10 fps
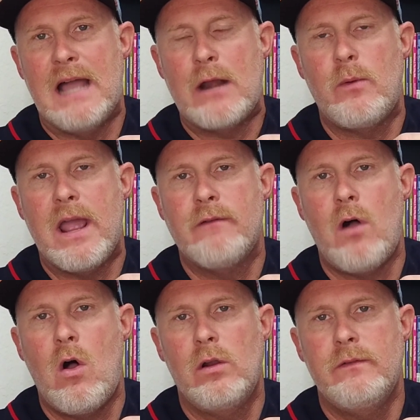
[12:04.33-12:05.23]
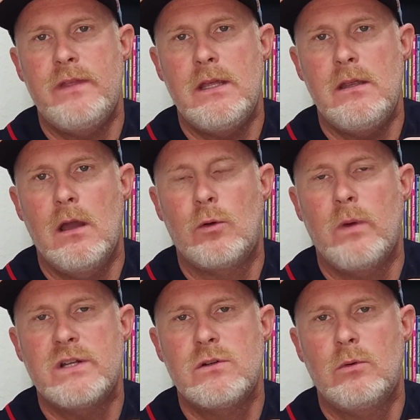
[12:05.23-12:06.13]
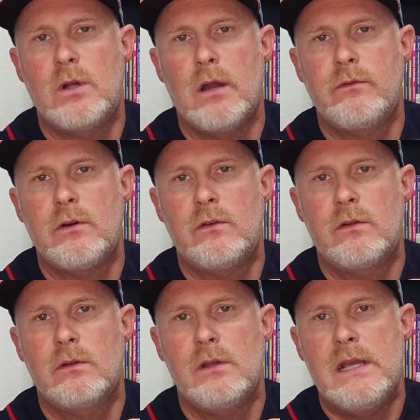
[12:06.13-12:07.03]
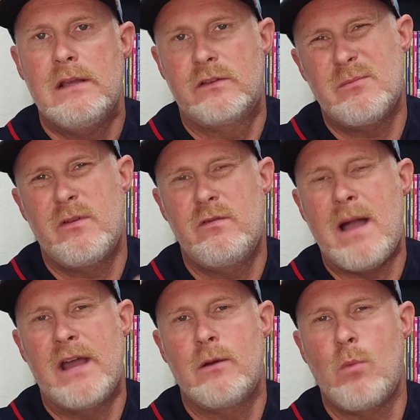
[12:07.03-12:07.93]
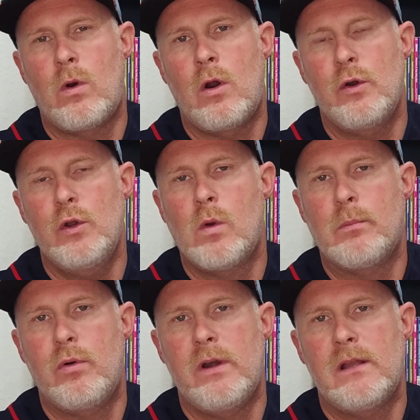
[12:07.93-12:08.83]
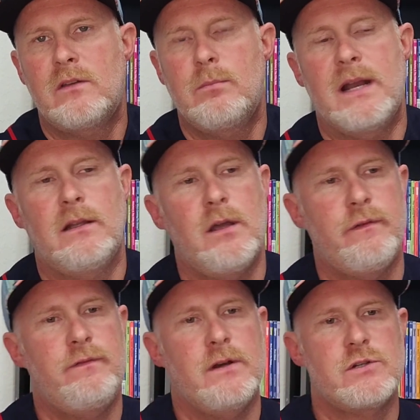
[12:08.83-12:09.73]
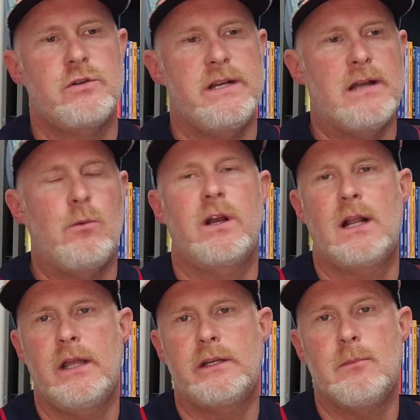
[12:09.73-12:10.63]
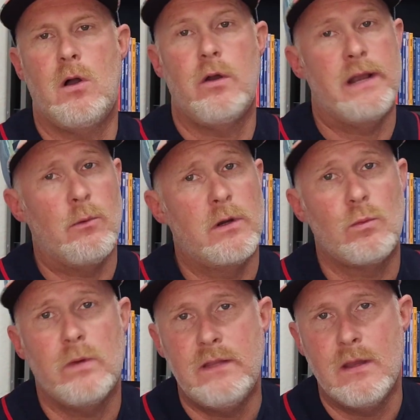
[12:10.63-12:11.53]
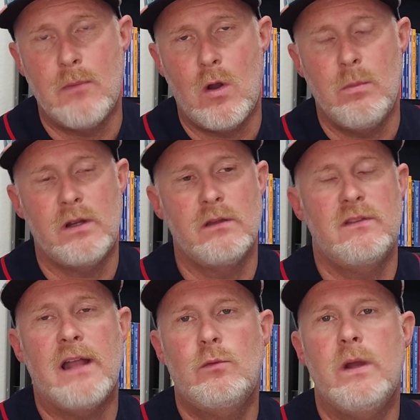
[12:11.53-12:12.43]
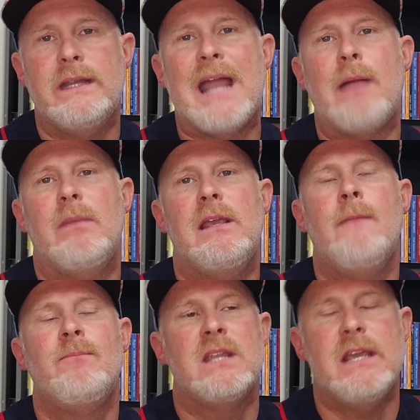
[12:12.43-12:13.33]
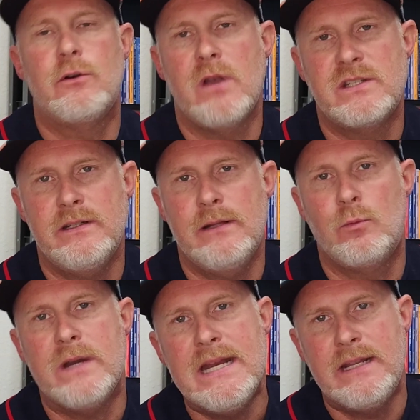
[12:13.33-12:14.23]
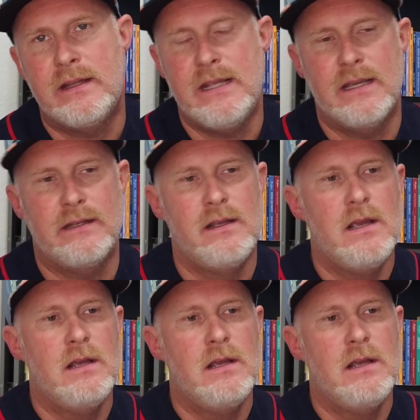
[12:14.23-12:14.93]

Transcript: I don't have all of the original covers. Some of mine are newer prints, but I love Fear Street and I want to collect them all and I want to read them all because that's what got me interested in reading again.